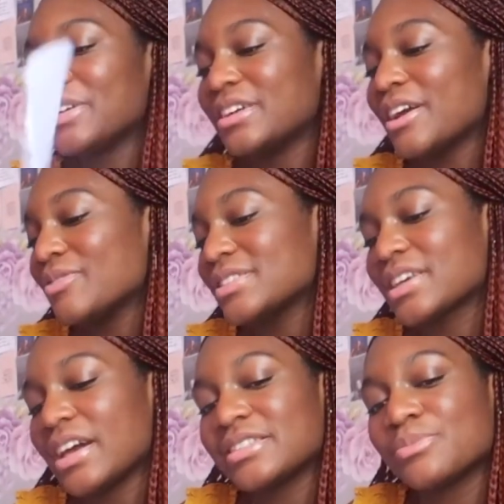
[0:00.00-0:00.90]
diaries,
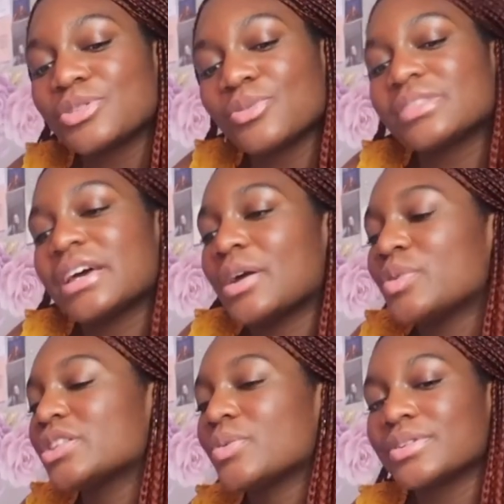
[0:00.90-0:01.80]
guys. I'm so sad. I
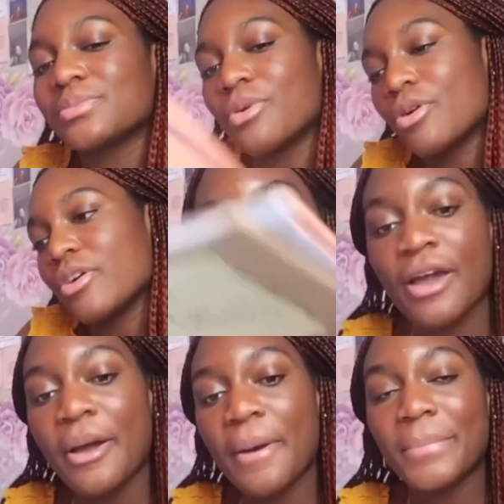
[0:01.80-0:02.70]
wish there was more.
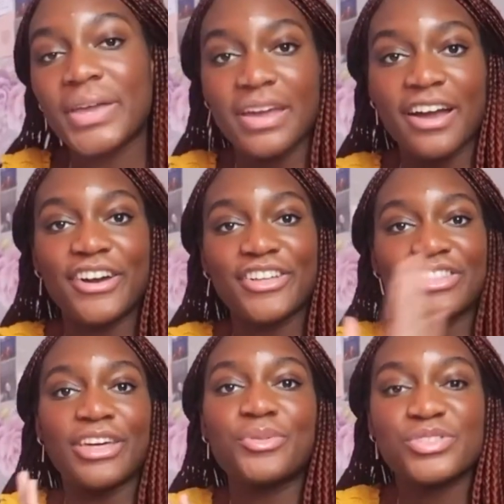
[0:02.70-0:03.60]
But yeah,
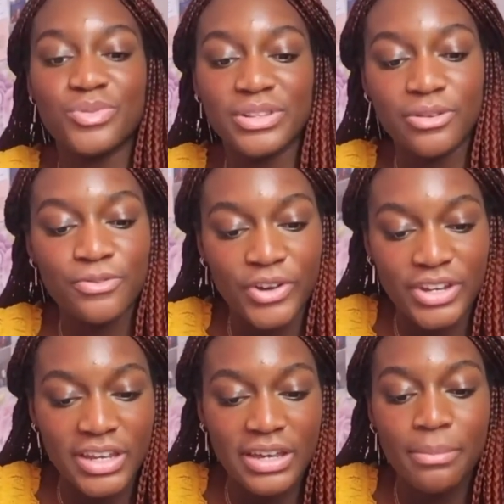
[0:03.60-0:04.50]
that was really
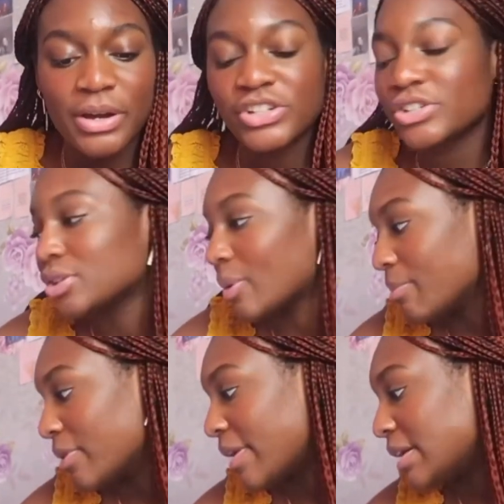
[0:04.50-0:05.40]
funny. I'm actually so
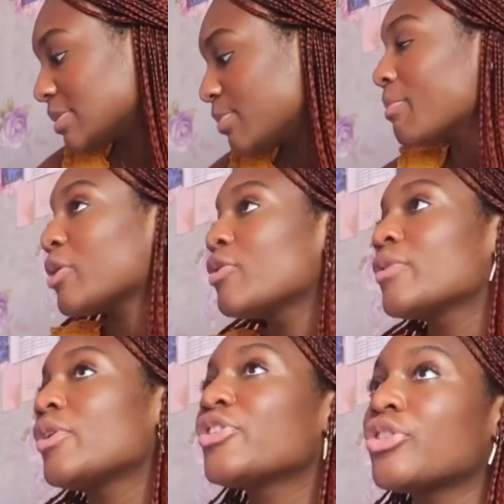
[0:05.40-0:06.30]
embarrassed. My
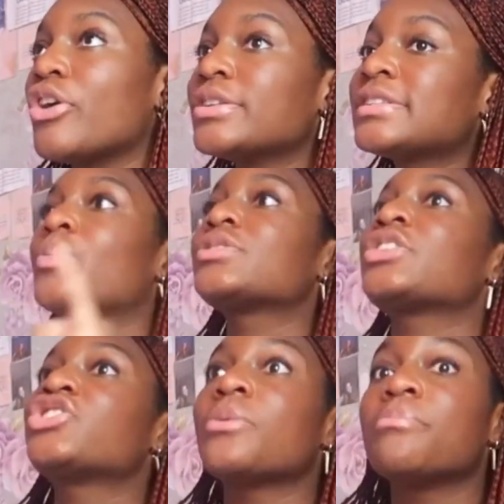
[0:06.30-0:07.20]
overall thoughts, I was
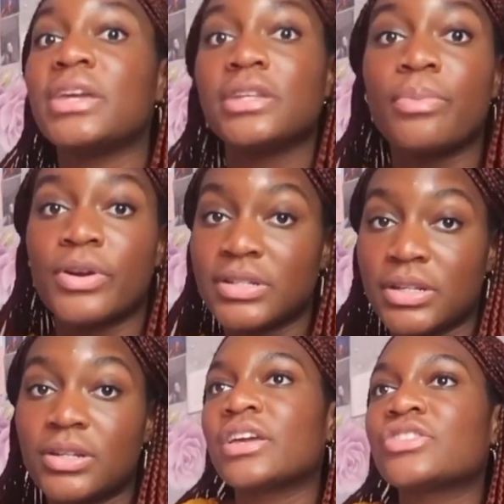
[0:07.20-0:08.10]
such a mean
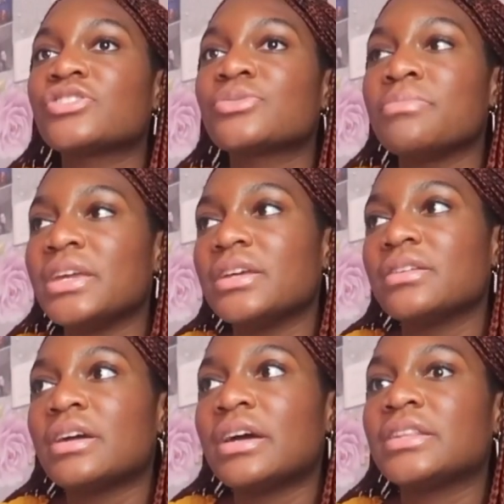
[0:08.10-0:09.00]
person, like just
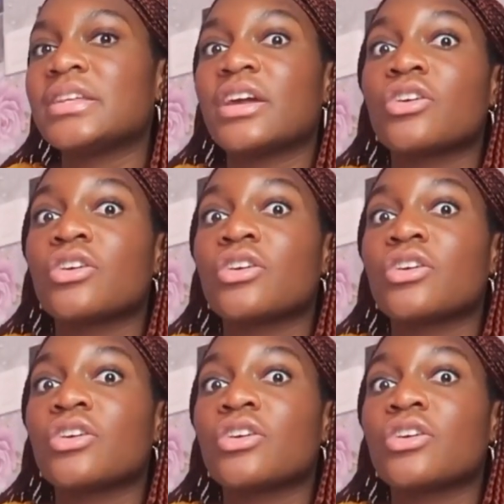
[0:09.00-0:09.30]
mean, and then I